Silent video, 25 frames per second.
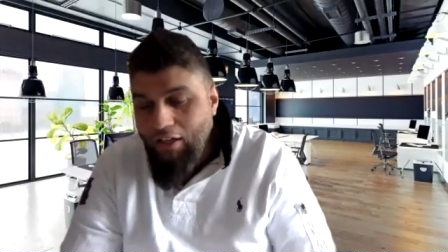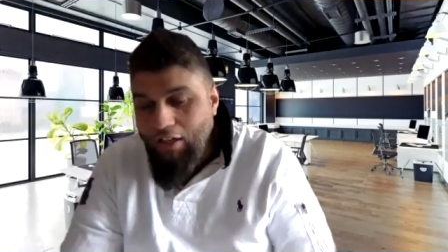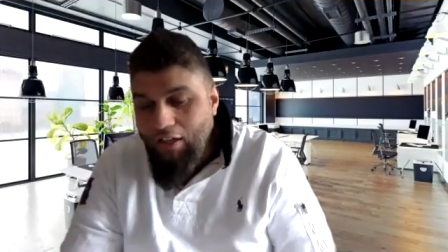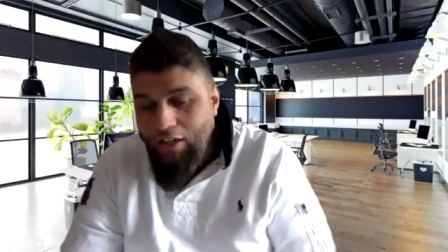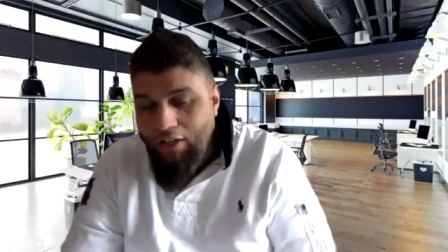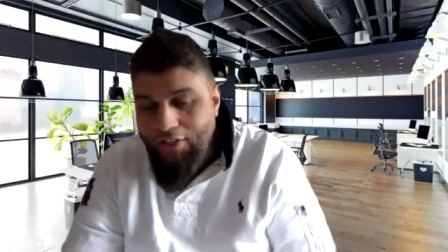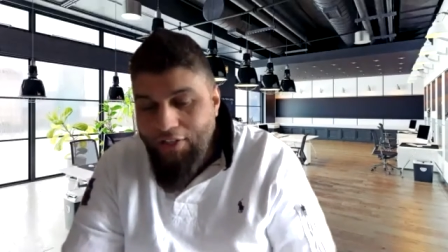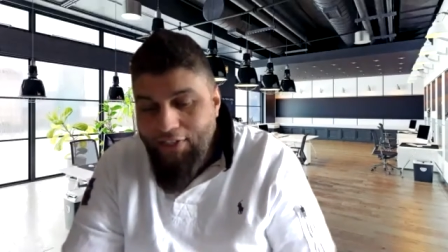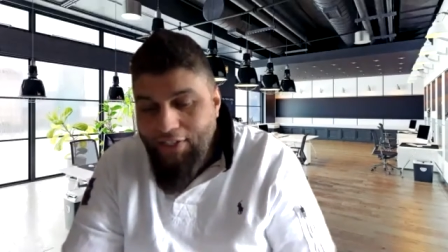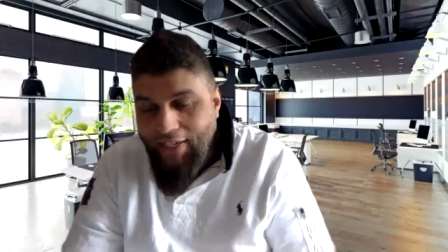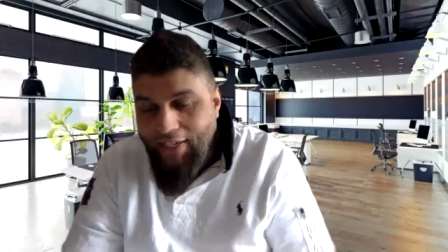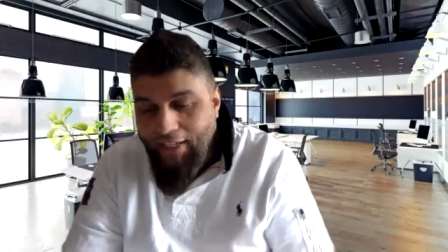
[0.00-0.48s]

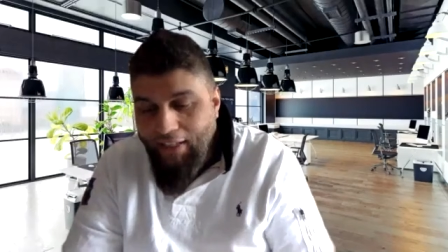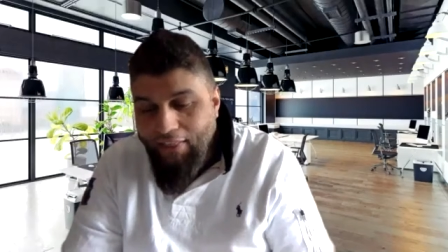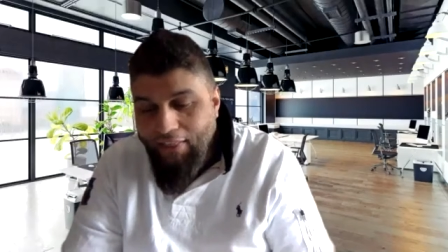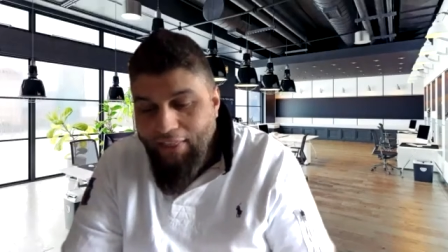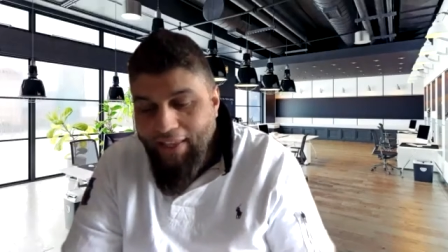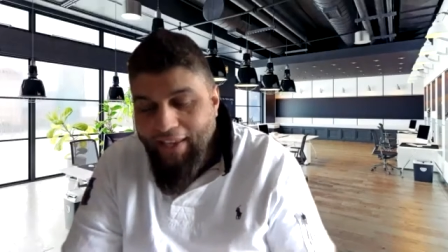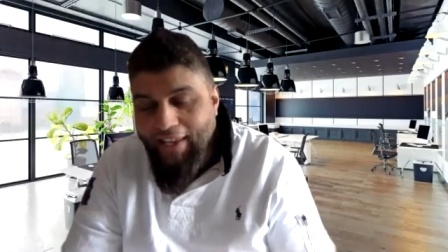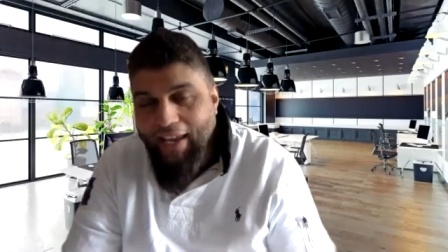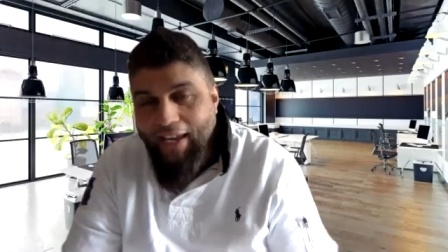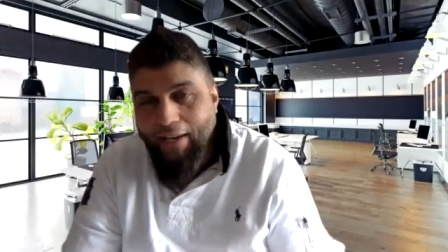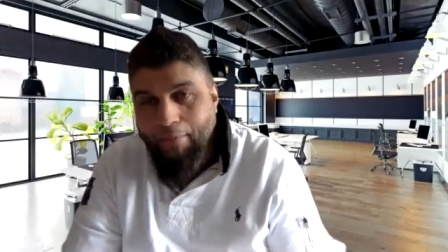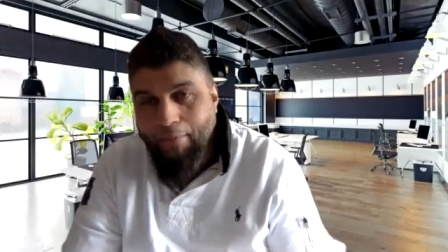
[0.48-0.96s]
until
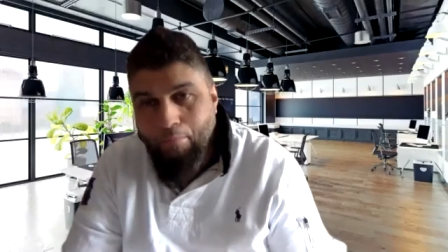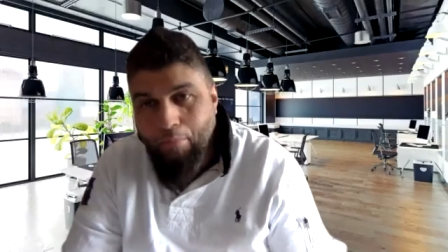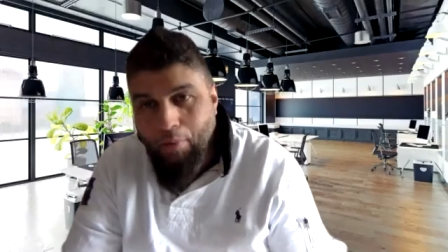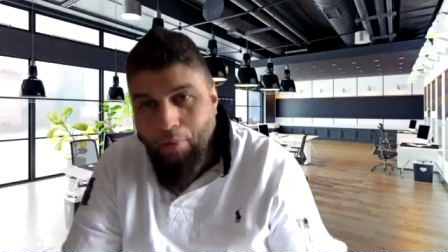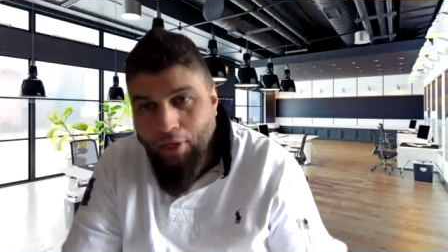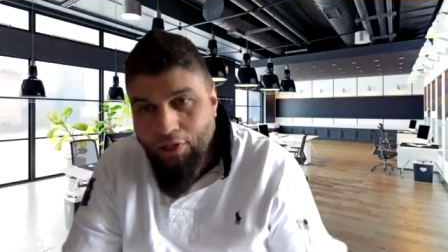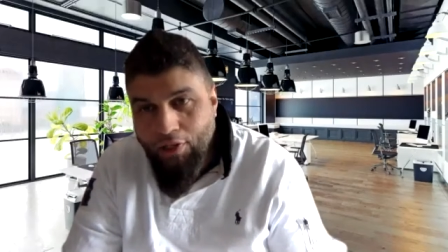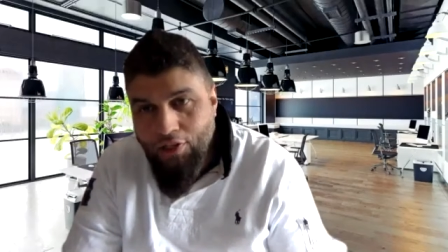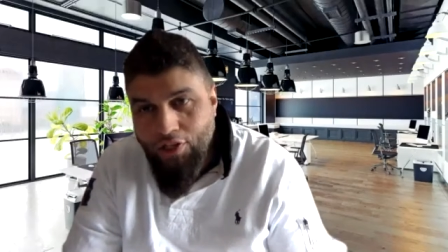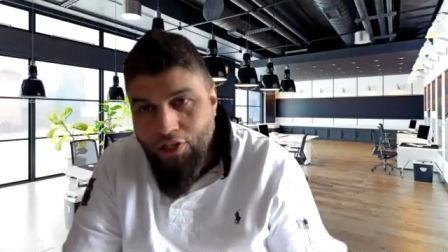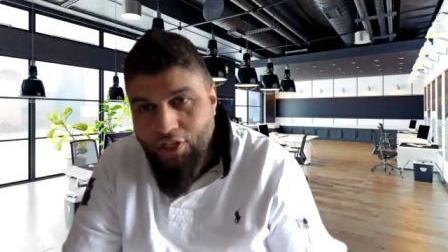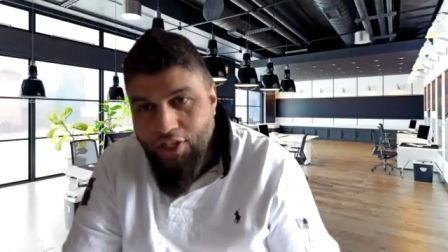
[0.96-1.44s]
they get
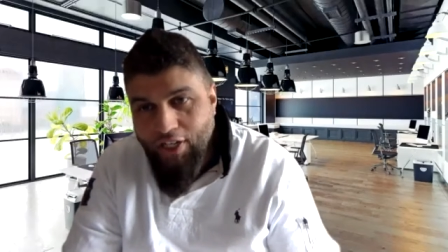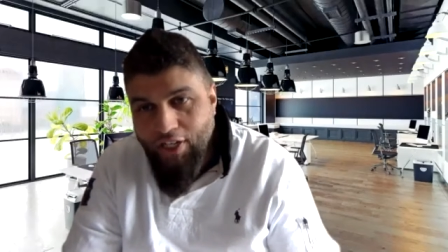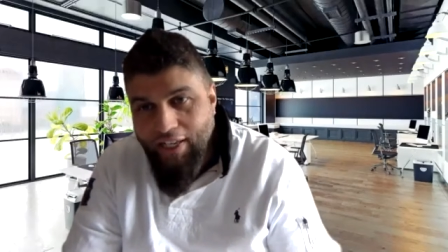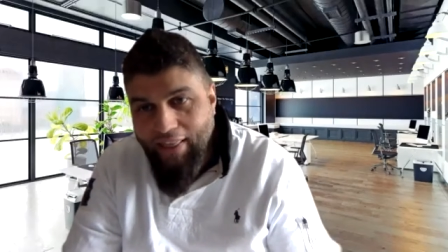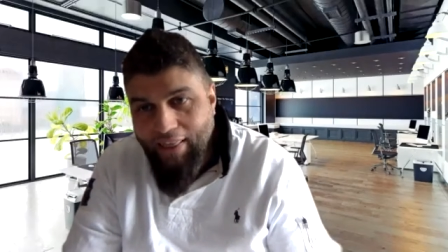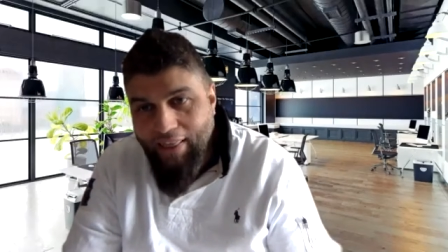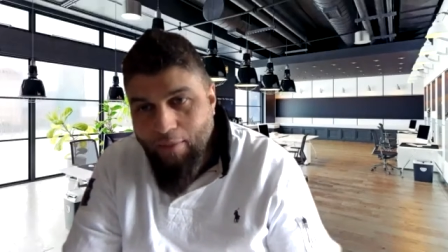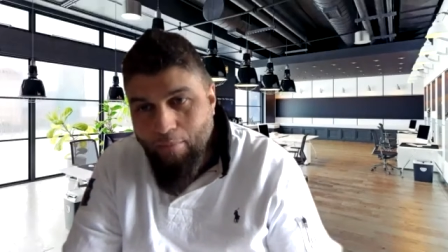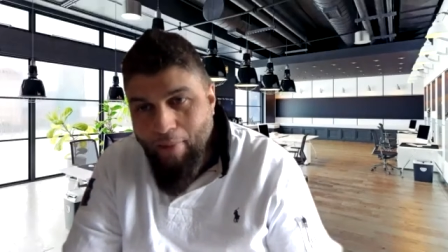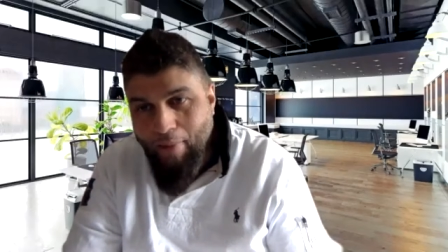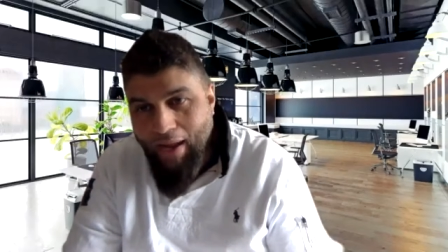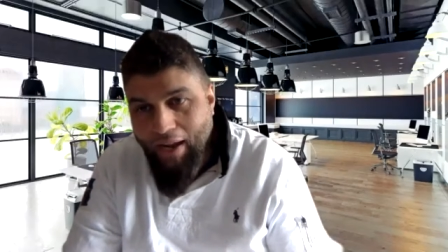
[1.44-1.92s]
punched
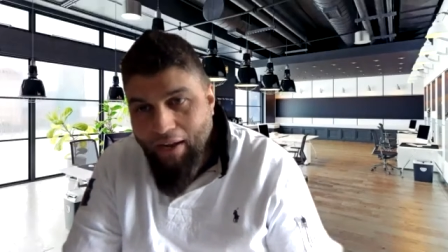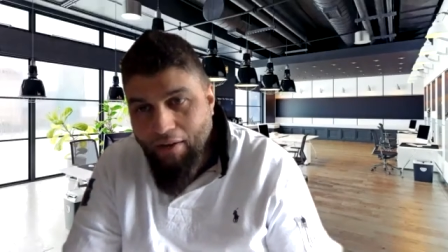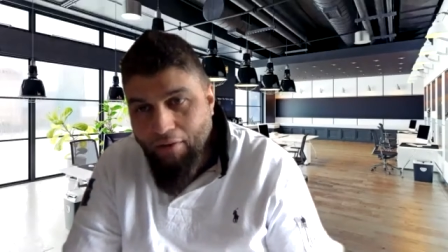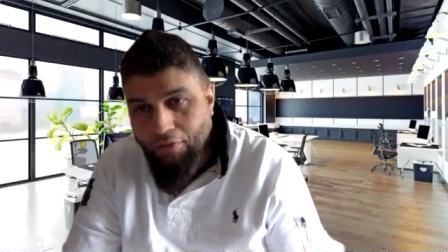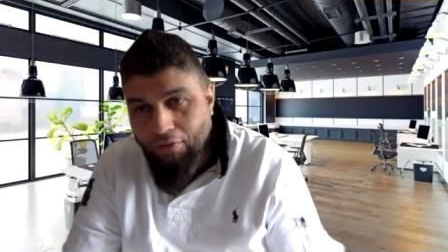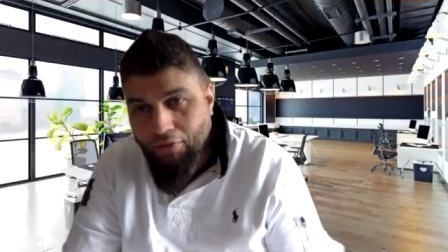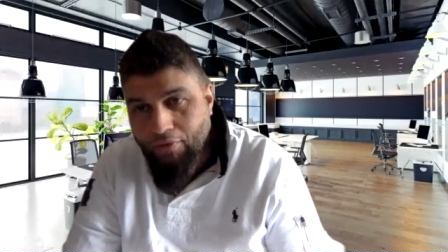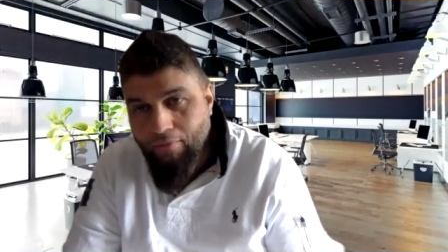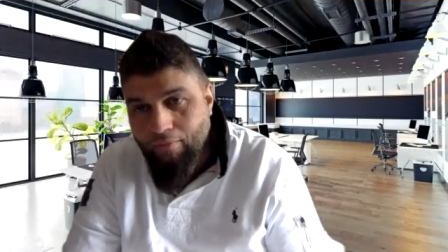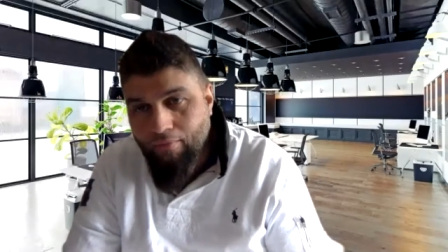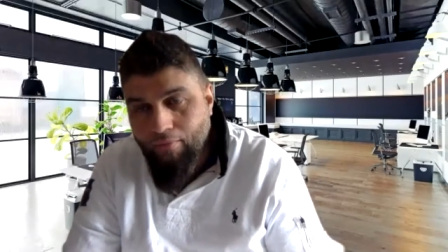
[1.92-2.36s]
in the mouth.